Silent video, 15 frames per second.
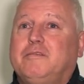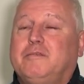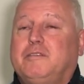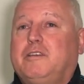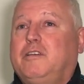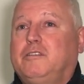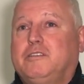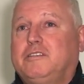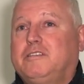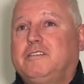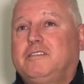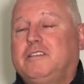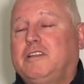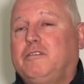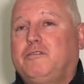because
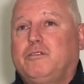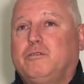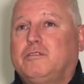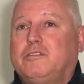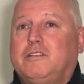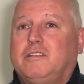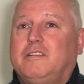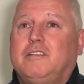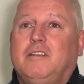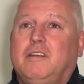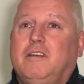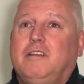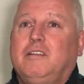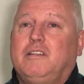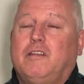they've just
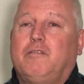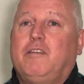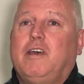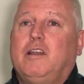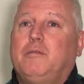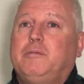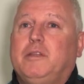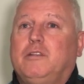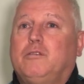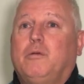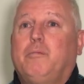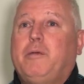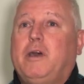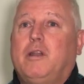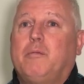developed into a
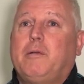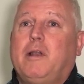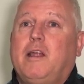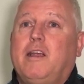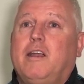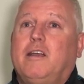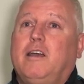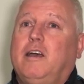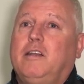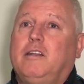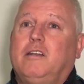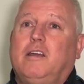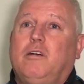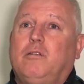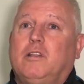better player at
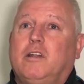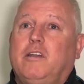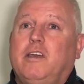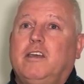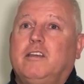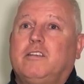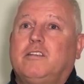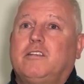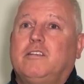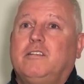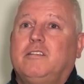an older age.